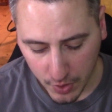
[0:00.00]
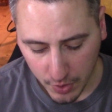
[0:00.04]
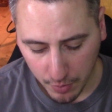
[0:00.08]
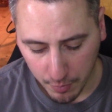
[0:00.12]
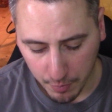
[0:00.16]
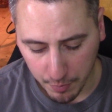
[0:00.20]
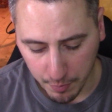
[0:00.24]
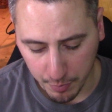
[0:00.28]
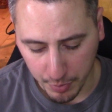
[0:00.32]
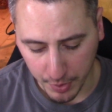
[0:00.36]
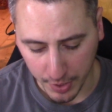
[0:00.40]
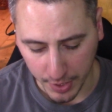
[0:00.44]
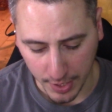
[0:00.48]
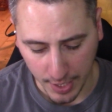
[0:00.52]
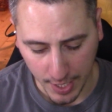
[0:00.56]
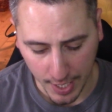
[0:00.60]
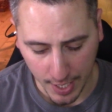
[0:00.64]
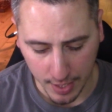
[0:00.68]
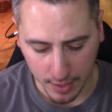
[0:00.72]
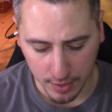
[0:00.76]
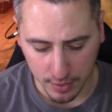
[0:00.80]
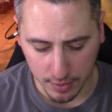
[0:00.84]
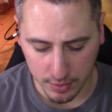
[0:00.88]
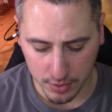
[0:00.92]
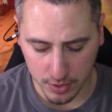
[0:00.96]
But
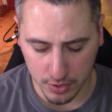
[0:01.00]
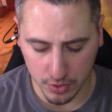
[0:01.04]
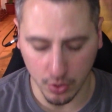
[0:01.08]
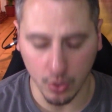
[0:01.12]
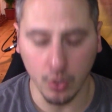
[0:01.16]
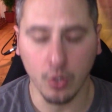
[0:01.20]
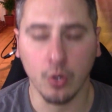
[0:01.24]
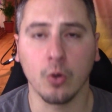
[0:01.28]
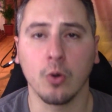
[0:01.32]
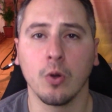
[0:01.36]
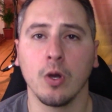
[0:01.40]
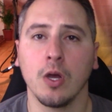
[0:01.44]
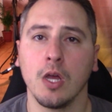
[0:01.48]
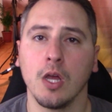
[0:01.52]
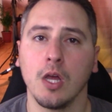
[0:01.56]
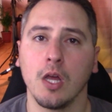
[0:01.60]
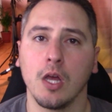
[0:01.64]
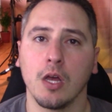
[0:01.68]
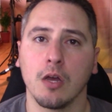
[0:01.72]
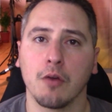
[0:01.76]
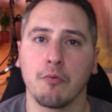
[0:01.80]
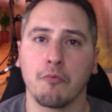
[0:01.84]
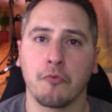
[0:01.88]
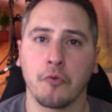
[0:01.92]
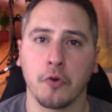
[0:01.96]
yeah, so
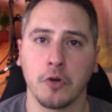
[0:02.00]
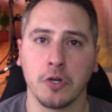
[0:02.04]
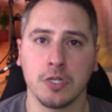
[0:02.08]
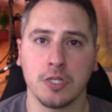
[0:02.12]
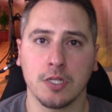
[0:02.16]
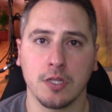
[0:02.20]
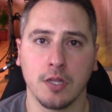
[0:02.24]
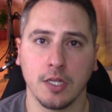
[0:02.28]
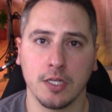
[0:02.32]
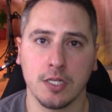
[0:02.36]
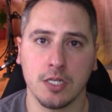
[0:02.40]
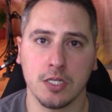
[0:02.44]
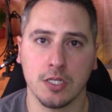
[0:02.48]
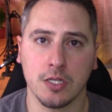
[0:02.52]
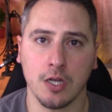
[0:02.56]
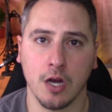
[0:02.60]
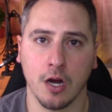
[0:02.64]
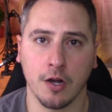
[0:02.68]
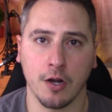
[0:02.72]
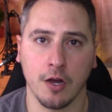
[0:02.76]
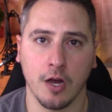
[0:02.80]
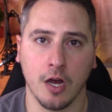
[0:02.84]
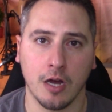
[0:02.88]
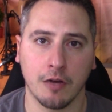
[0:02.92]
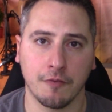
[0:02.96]
first let's
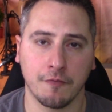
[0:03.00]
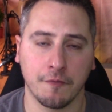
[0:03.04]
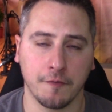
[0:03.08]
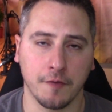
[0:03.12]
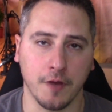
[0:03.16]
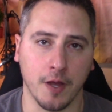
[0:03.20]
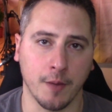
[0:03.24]
start off.